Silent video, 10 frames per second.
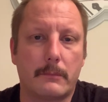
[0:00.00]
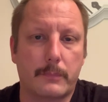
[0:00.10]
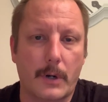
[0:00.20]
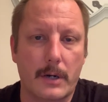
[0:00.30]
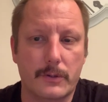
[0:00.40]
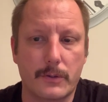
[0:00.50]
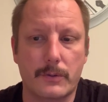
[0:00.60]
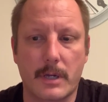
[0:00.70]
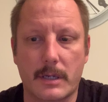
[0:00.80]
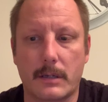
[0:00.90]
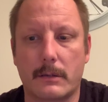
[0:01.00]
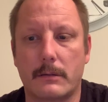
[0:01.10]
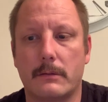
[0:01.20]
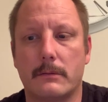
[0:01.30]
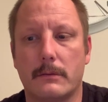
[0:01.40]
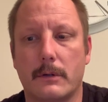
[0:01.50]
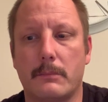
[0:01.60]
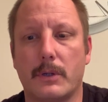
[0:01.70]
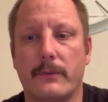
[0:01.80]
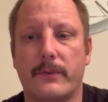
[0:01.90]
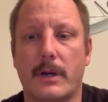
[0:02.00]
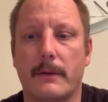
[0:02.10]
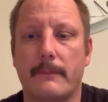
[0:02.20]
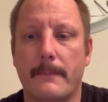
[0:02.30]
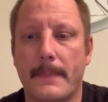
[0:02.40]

prior to taking Abilify.